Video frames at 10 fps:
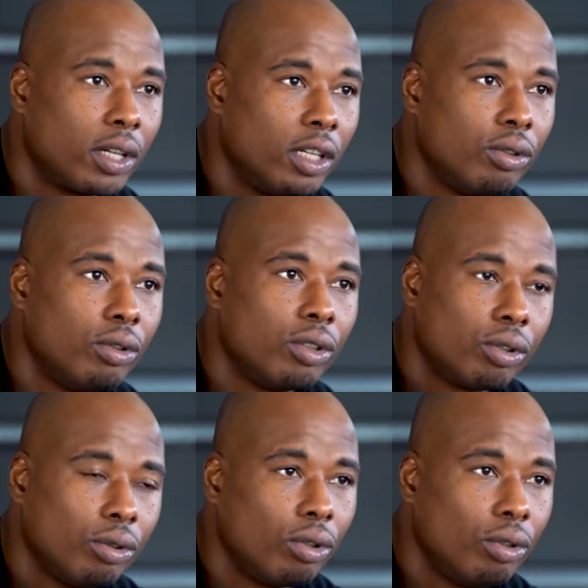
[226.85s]
because you could
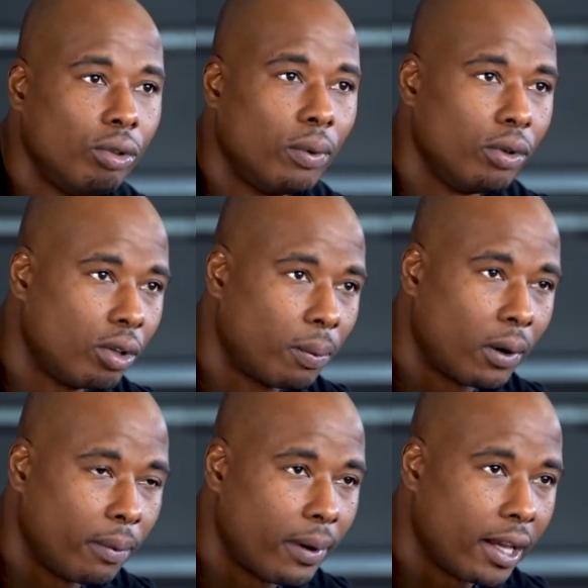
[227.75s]
shoot a hoop or you could
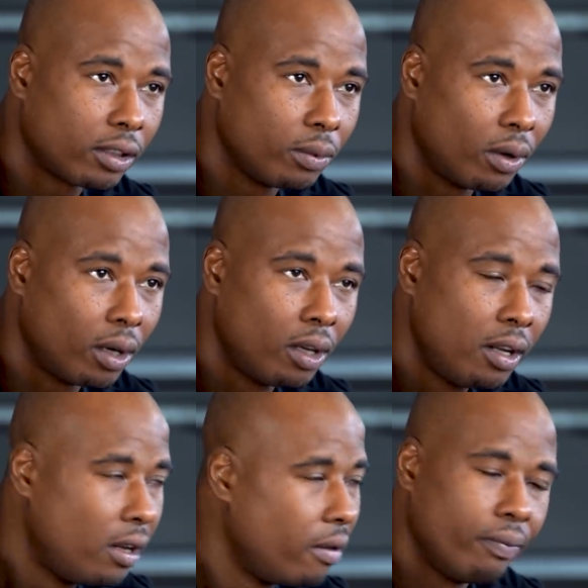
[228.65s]
play basketball.
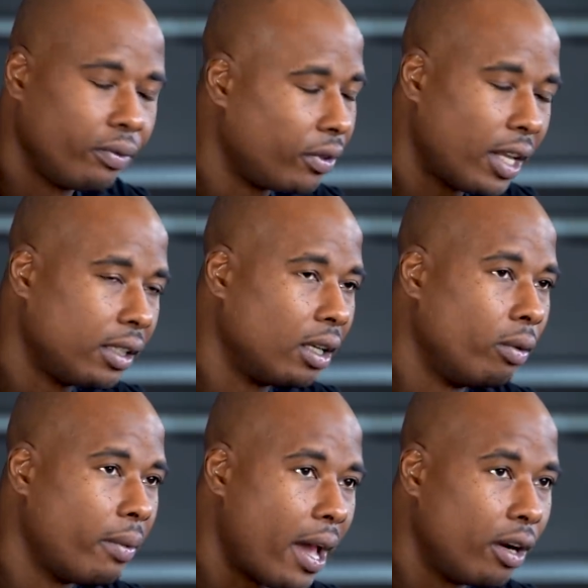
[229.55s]
That
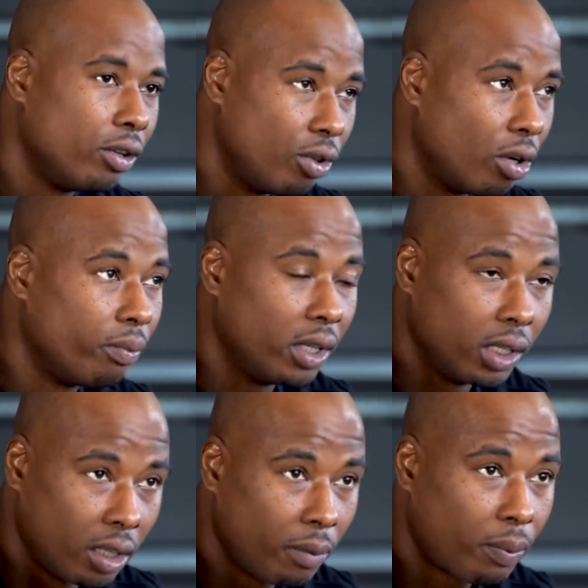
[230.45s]
don't matter. You're gonna be a
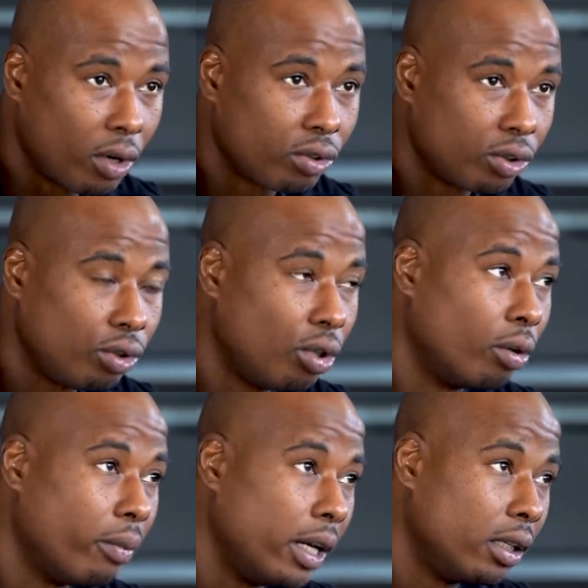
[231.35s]
good person, you're
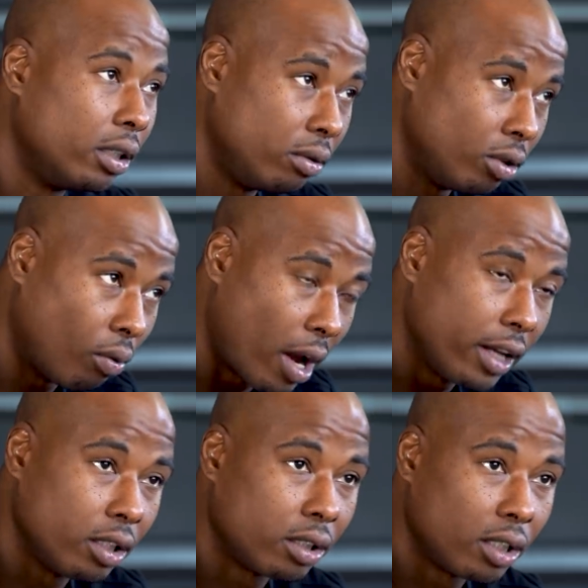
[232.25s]
gonna make the
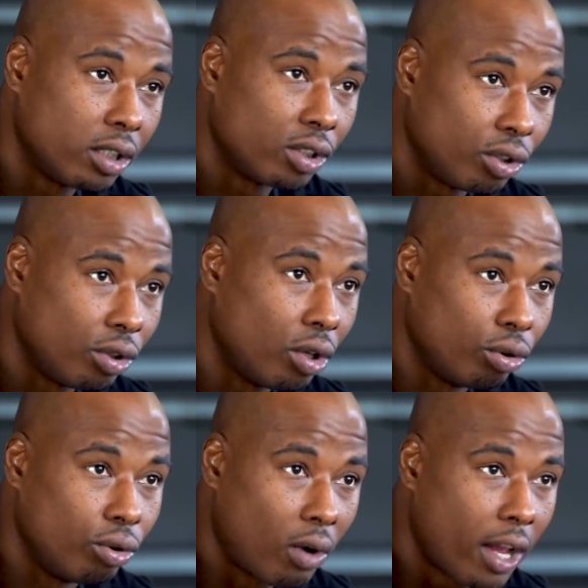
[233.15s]
right decisions, you're
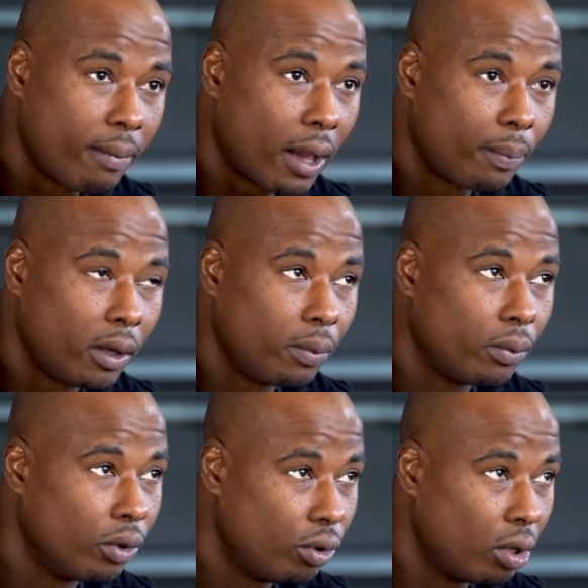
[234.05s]
gonna do right by
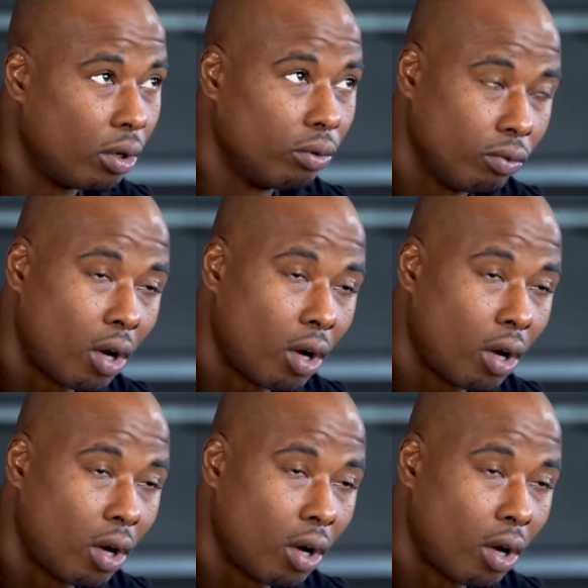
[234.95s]
people, and you're gonna